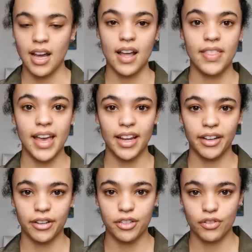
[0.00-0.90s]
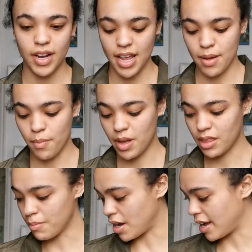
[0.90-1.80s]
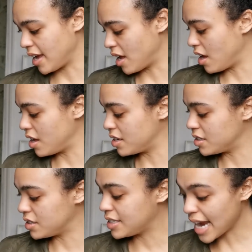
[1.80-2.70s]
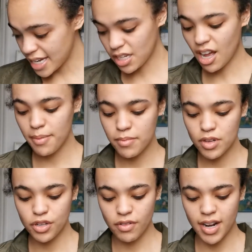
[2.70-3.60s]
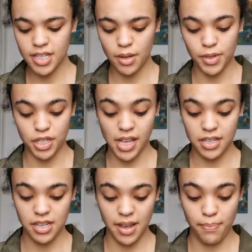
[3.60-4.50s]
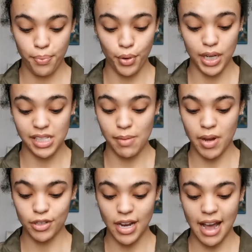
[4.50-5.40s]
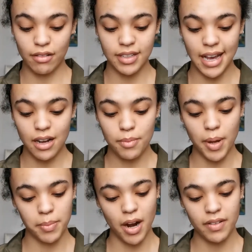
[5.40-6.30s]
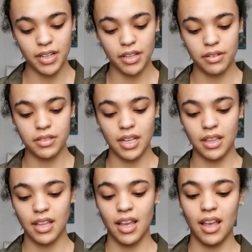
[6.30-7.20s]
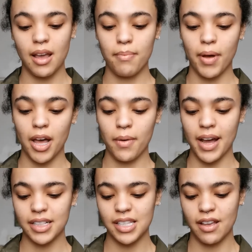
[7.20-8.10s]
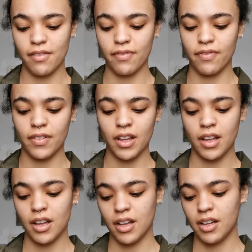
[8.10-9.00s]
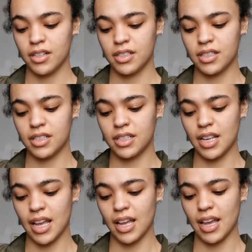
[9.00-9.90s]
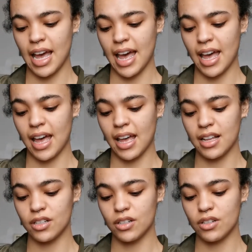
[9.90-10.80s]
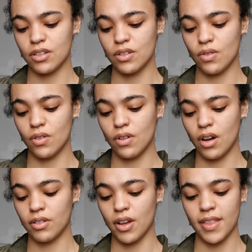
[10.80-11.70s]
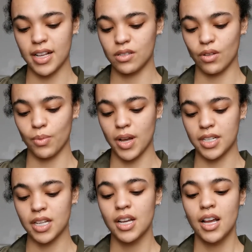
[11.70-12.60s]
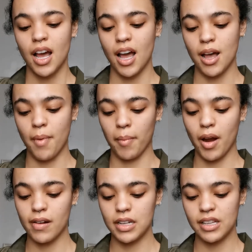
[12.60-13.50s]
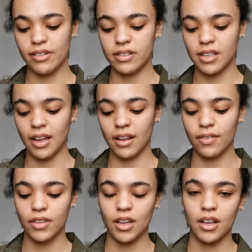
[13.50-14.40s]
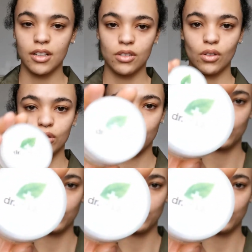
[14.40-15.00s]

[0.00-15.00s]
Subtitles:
And then I go straight in with my daytime moisturiser, which is actually pretty much out now, but I'm currently using the Bioactive Skincare. Oh no, that's not the word. I'm currently using the Dr.